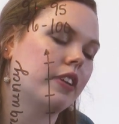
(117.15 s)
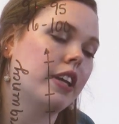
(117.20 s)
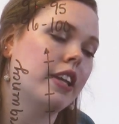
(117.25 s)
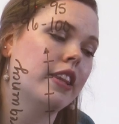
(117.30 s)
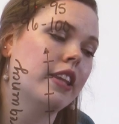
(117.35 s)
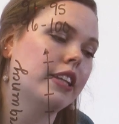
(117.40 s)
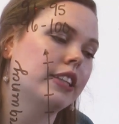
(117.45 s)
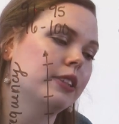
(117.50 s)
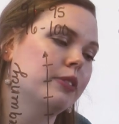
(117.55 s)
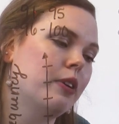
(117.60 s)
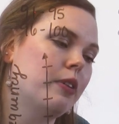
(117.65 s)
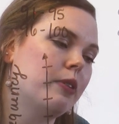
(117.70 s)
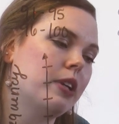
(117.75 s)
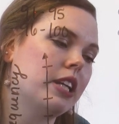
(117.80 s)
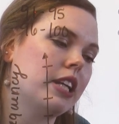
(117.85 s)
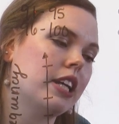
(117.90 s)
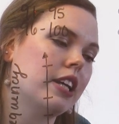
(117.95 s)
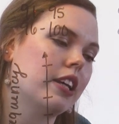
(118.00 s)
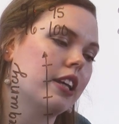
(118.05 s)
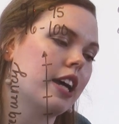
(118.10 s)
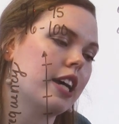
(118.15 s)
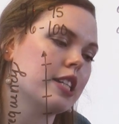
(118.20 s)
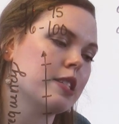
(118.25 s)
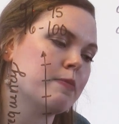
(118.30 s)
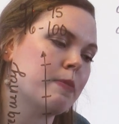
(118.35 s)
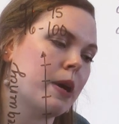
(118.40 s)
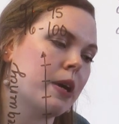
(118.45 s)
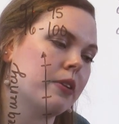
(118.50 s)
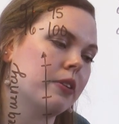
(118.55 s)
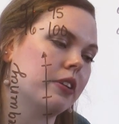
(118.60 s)
And that's why we need class
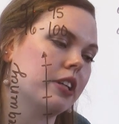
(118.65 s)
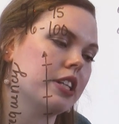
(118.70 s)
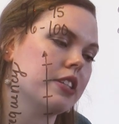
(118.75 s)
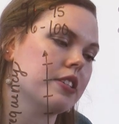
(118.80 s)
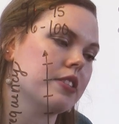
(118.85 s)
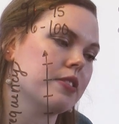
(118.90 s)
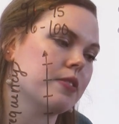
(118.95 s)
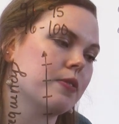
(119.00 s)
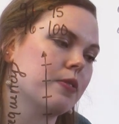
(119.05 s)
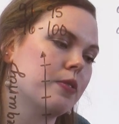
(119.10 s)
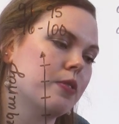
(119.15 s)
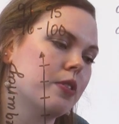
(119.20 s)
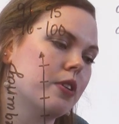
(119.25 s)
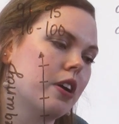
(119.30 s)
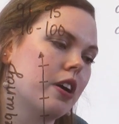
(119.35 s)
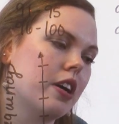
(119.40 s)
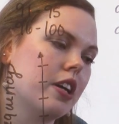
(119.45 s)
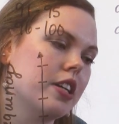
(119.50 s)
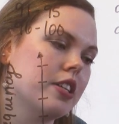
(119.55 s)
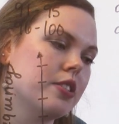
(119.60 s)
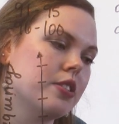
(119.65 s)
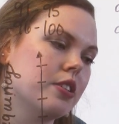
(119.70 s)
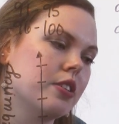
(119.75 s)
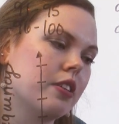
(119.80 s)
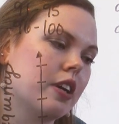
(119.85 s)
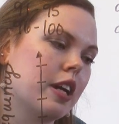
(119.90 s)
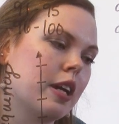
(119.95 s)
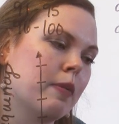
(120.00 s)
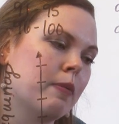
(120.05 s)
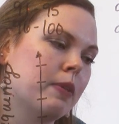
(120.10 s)
boundaries, is for our
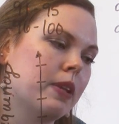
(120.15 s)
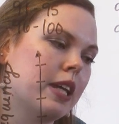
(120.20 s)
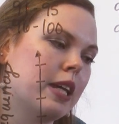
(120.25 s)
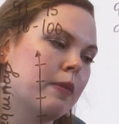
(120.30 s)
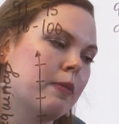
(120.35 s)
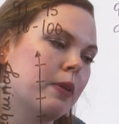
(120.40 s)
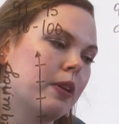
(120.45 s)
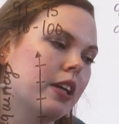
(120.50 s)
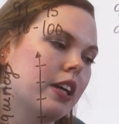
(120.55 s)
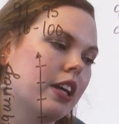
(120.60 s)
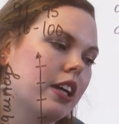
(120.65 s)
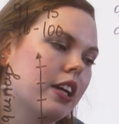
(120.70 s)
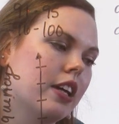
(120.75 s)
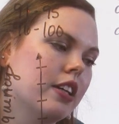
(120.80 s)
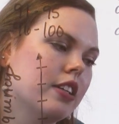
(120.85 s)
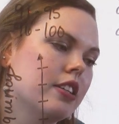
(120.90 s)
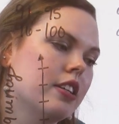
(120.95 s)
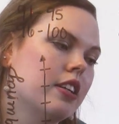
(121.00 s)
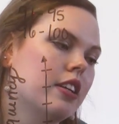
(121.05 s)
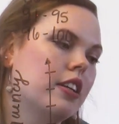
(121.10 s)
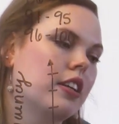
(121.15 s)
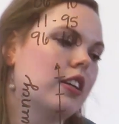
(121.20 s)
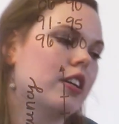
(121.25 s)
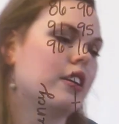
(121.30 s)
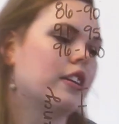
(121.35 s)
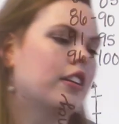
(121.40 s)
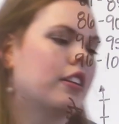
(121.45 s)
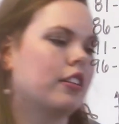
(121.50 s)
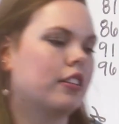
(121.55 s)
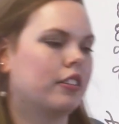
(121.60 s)
histogram labeling it
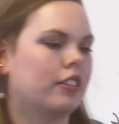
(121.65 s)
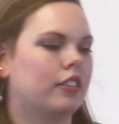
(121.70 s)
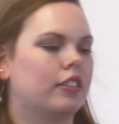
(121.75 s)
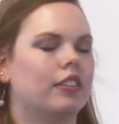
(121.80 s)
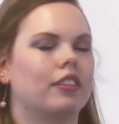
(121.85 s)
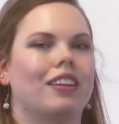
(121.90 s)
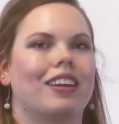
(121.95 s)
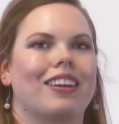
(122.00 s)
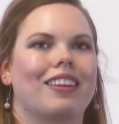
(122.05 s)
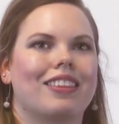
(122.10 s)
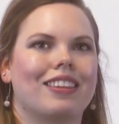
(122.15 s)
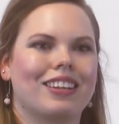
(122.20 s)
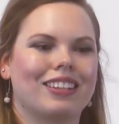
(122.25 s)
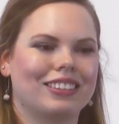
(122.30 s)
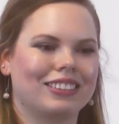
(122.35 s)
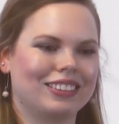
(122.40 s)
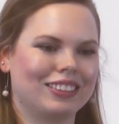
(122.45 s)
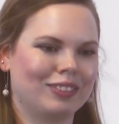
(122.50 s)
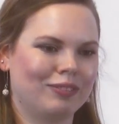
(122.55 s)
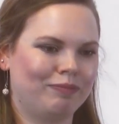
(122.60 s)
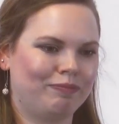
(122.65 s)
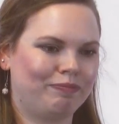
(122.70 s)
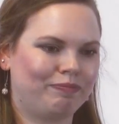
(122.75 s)
like this.